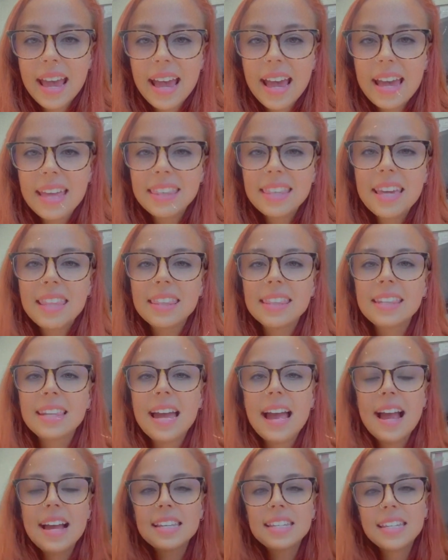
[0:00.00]
And then
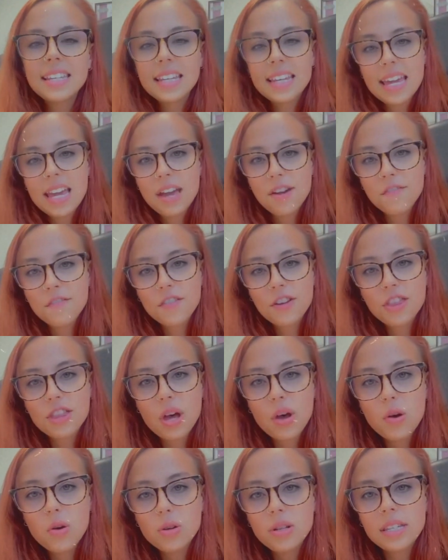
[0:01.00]
lastly, for
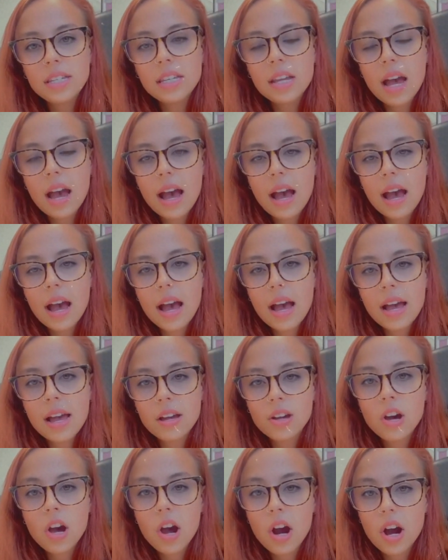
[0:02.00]
those
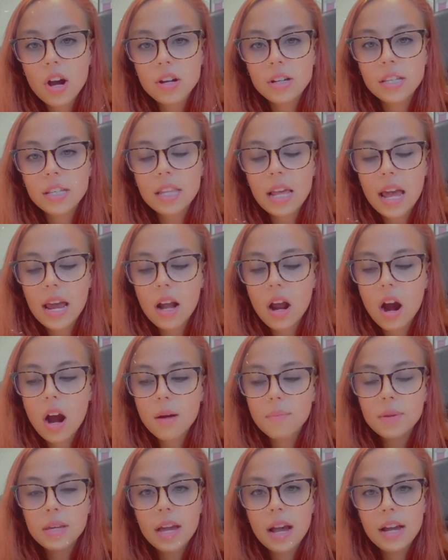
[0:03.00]
cars that
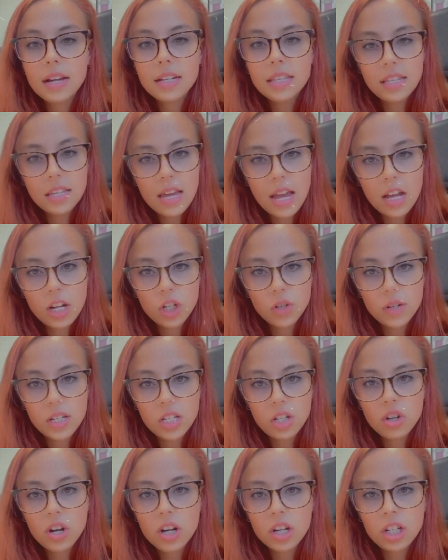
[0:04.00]
are beyond the age
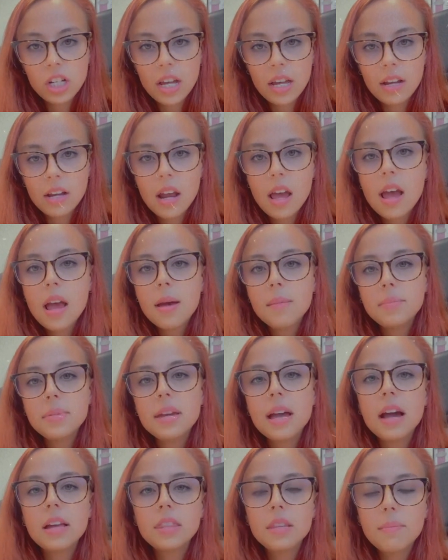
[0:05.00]
restriction,
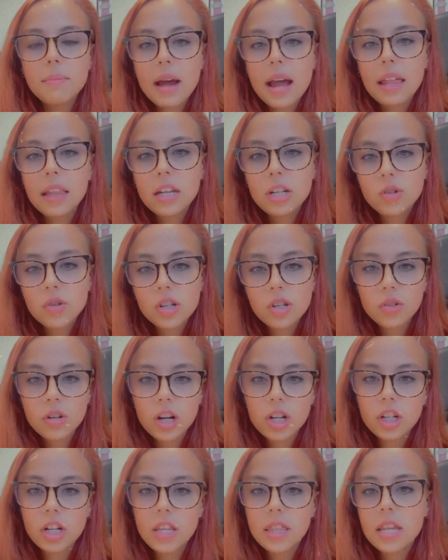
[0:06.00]
beyond the mileage
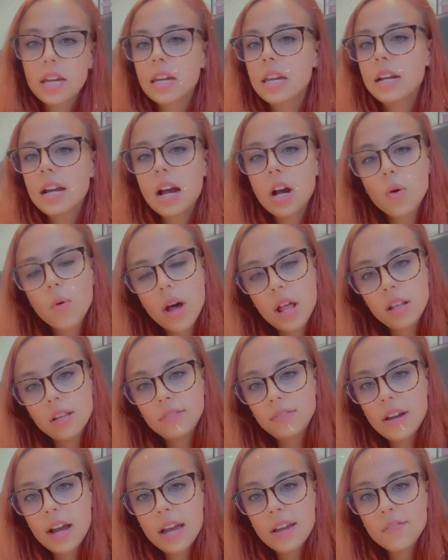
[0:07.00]
restriction that cannot
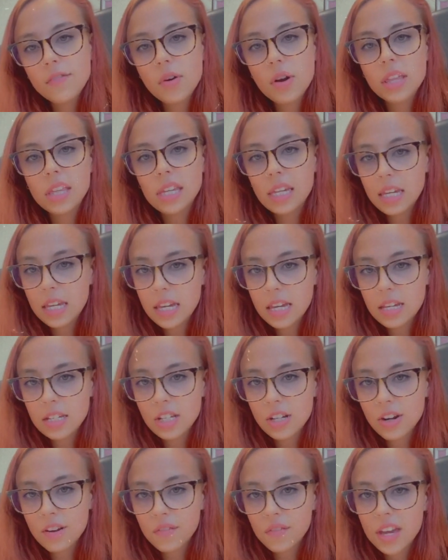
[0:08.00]
qualify for the Kia
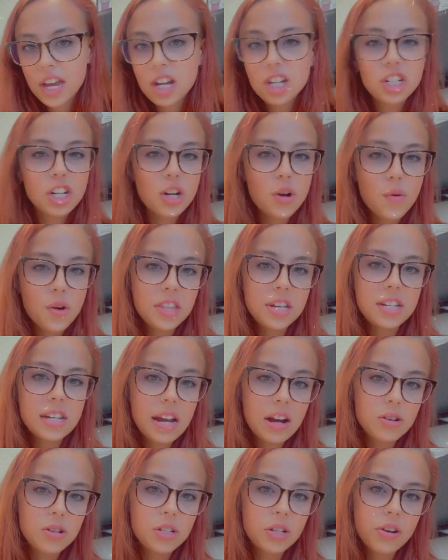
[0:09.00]
certification or the
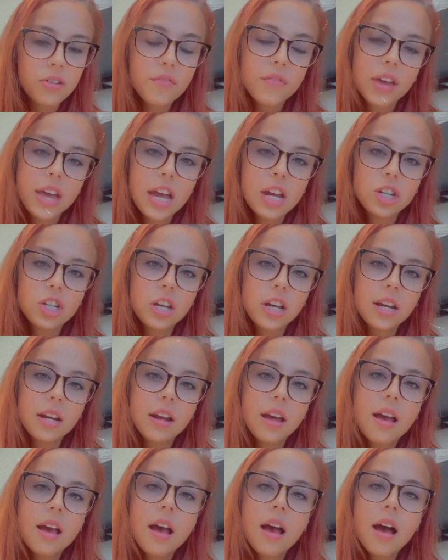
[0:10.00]
Darrow certification,